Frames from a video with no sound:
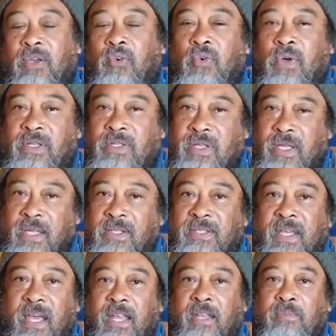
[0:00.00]
What is
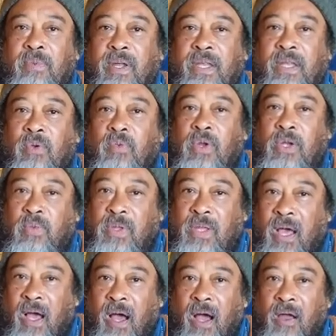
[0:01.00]
inside the body and what
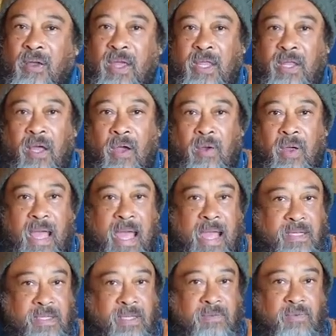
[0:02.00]
we are in our
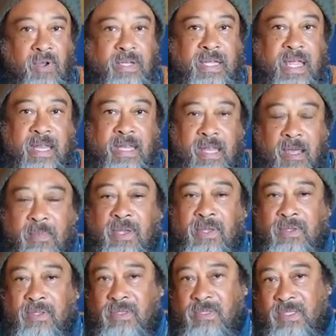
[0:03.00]
active or
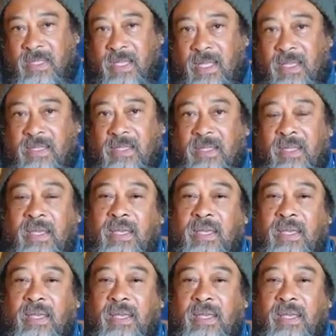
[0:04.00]
dynamic state